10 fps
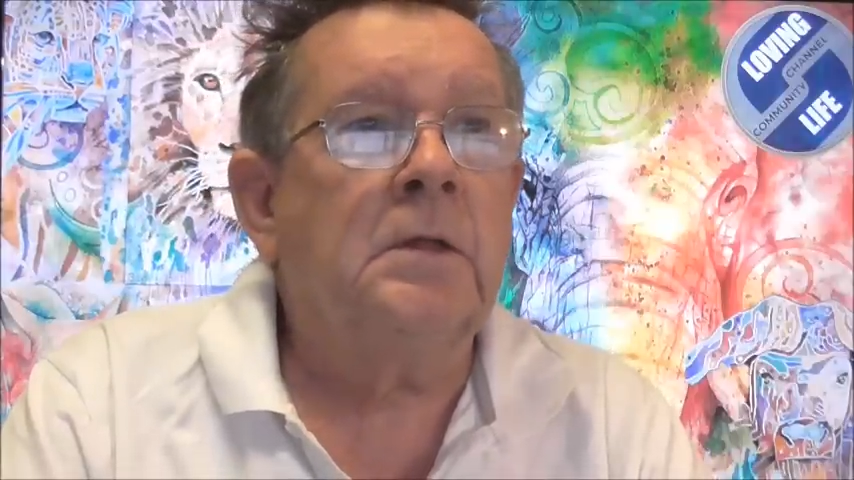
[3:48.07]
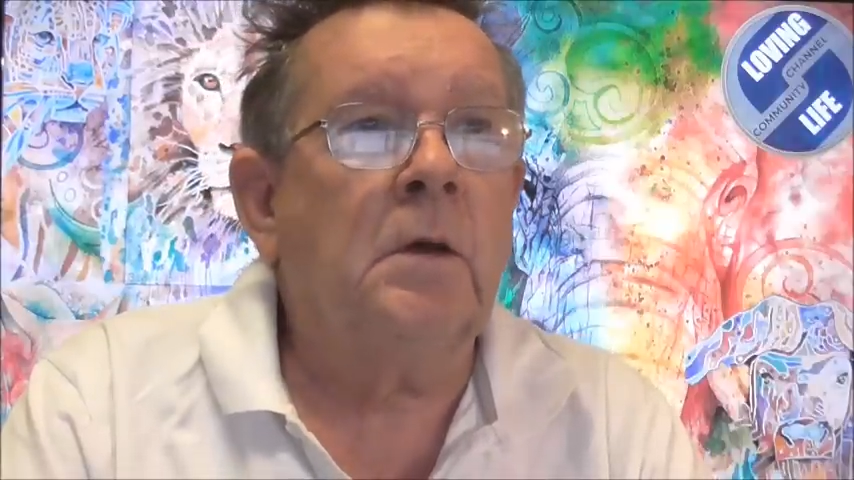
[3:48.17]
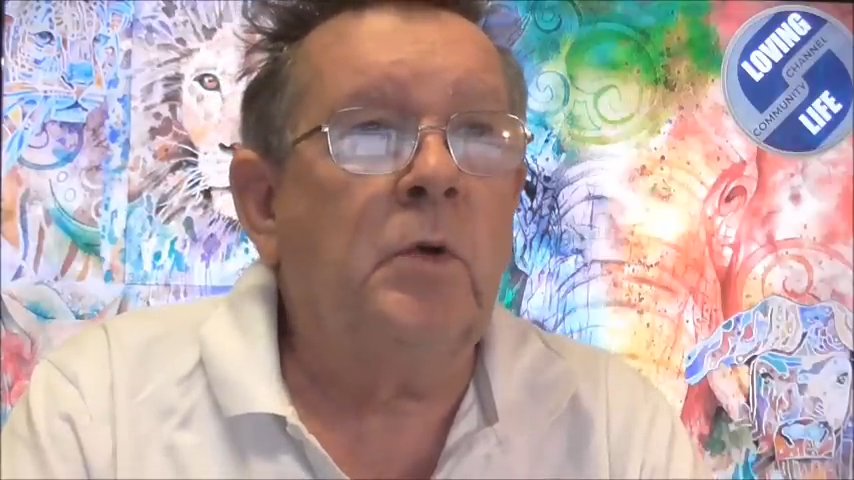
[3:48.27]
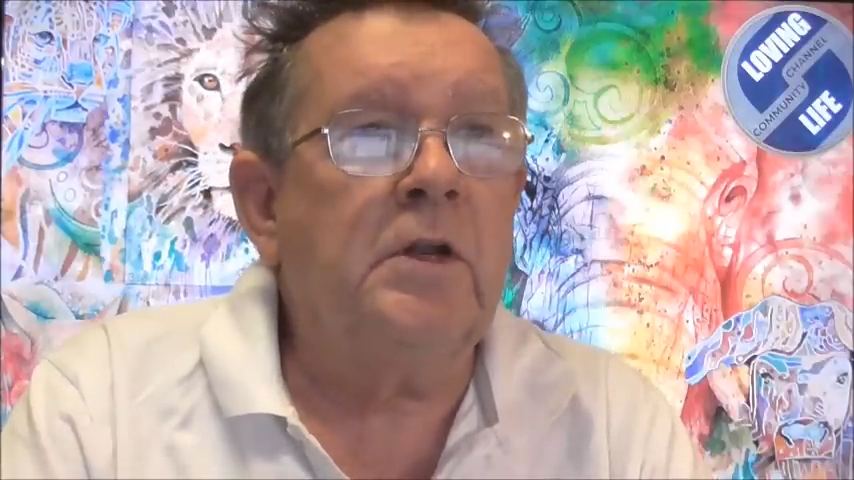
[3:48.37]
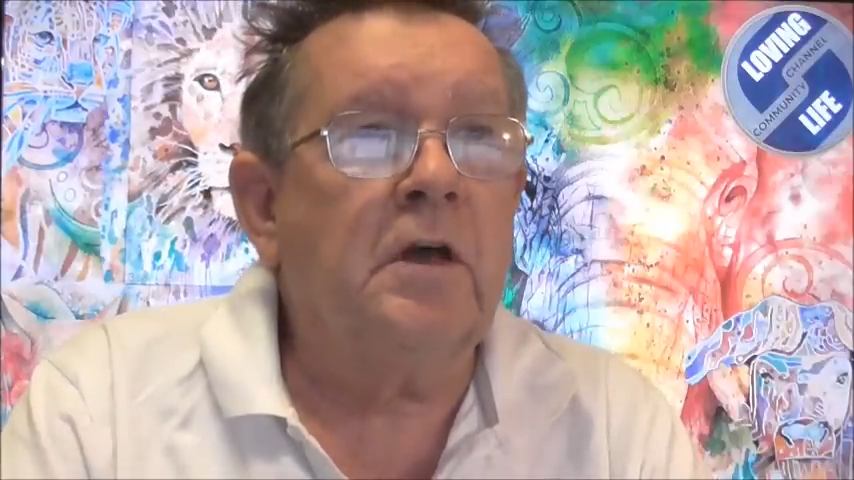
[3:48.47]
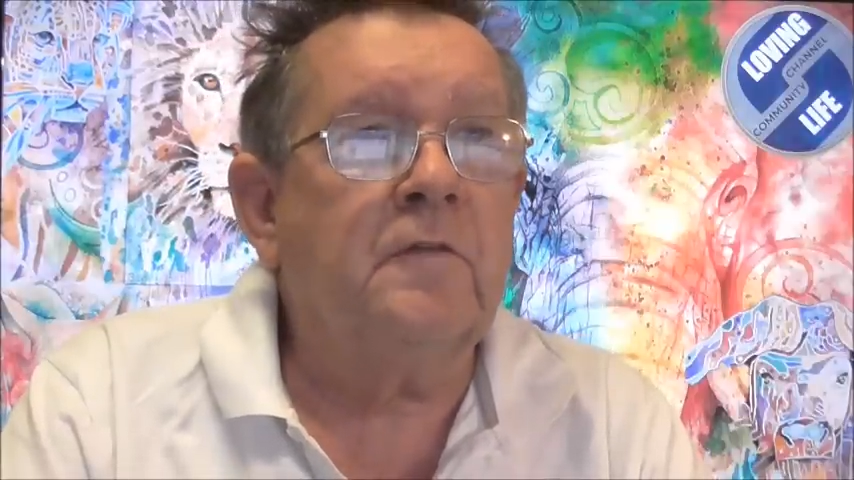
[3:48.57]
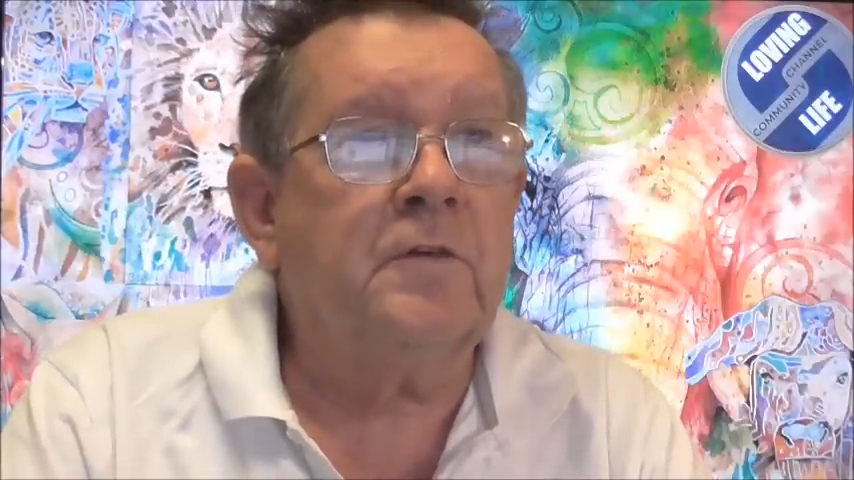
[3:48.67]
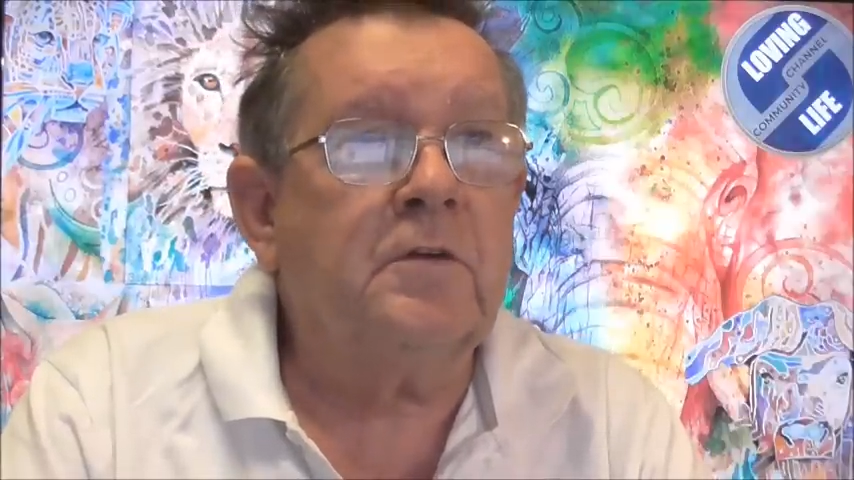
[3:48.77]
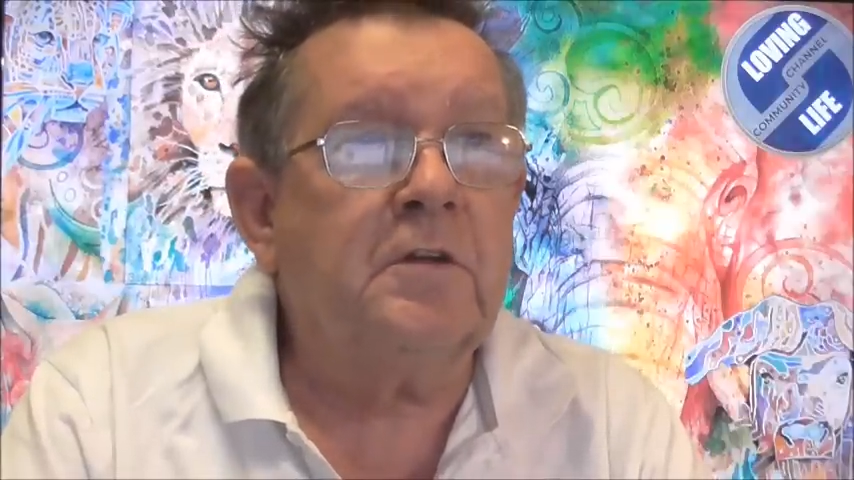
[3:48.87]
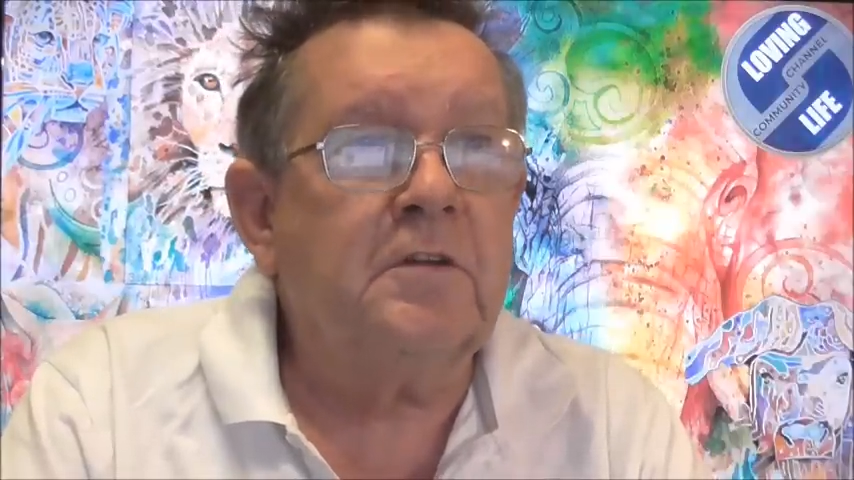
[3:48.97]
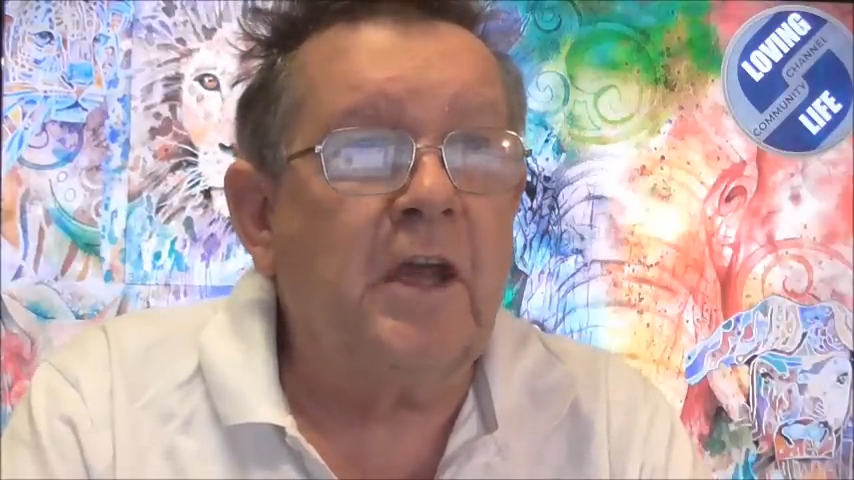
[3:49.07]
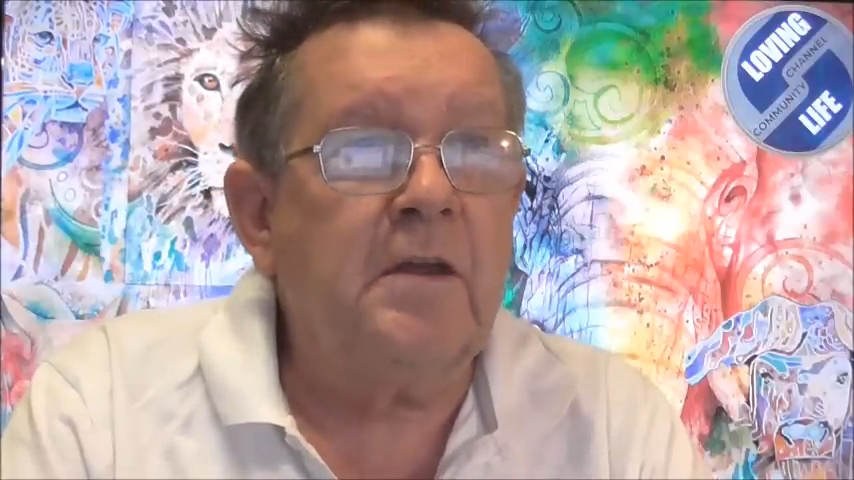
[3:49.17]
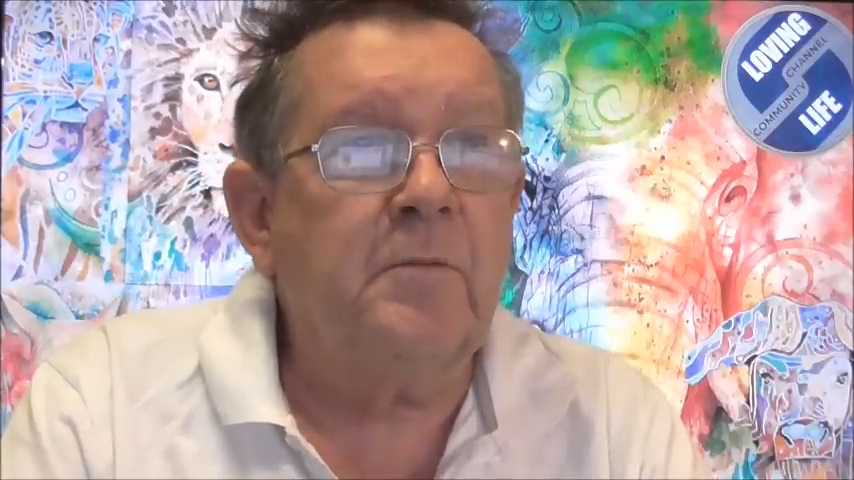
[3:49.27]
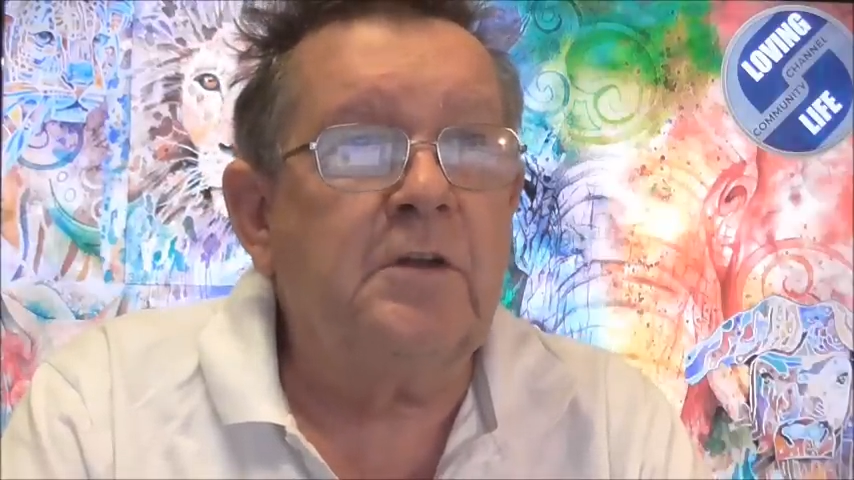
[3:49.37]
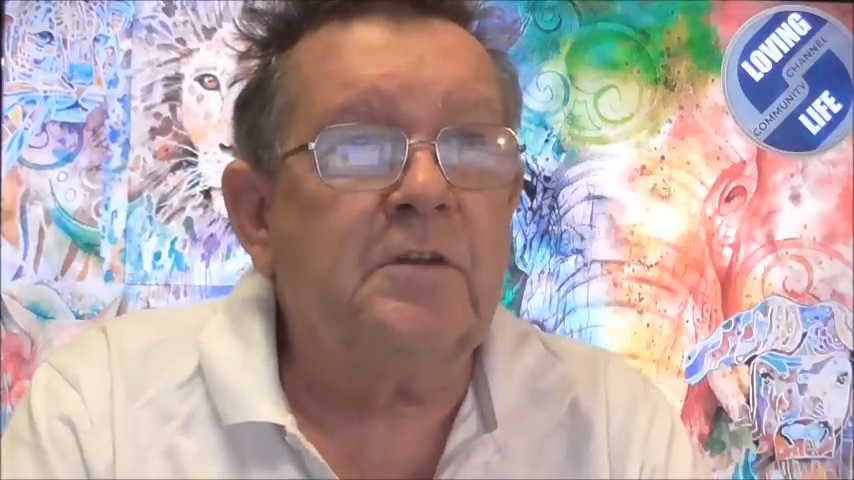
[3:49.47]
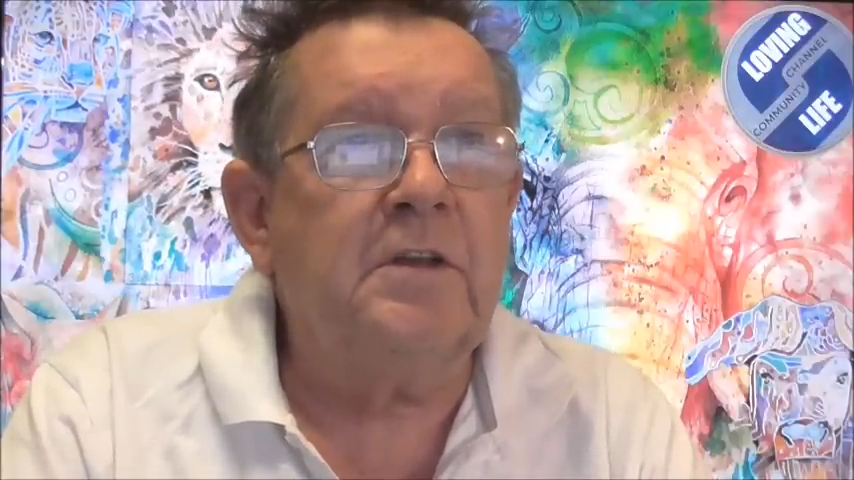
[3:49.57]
The window for containment